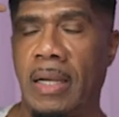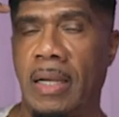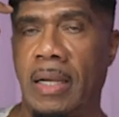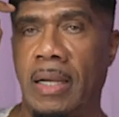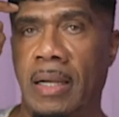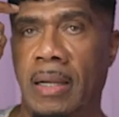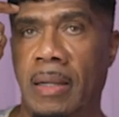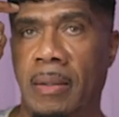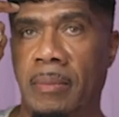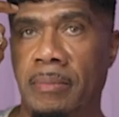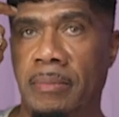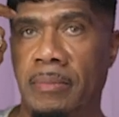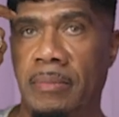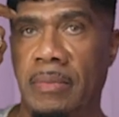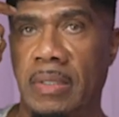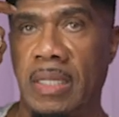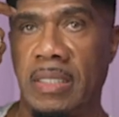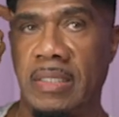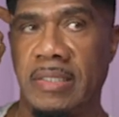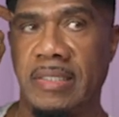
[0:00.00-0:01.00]
Um,
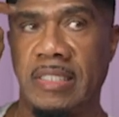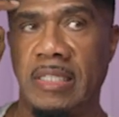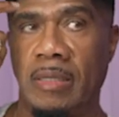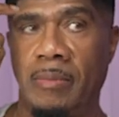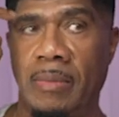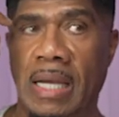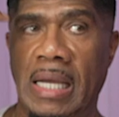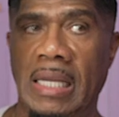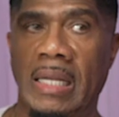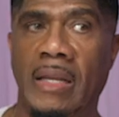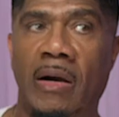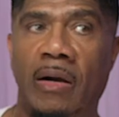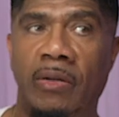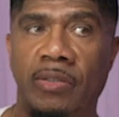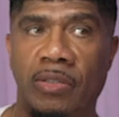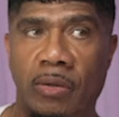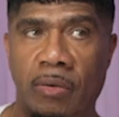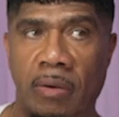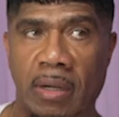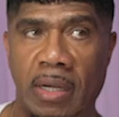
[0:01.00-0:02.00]
in
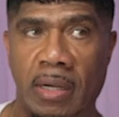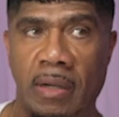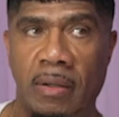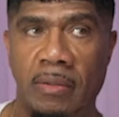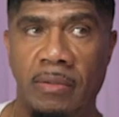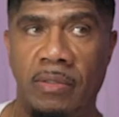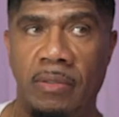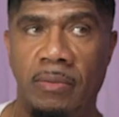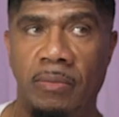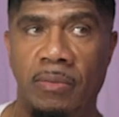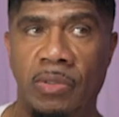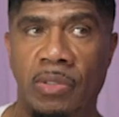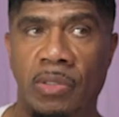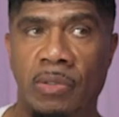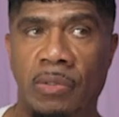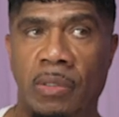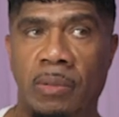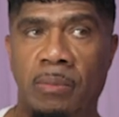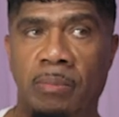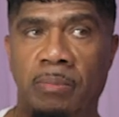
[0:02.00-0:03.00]
semi-large crowds when
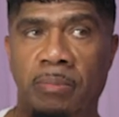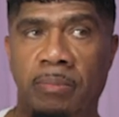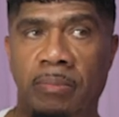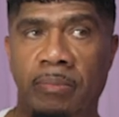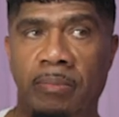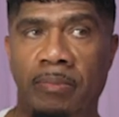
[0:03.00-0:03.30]
you're on,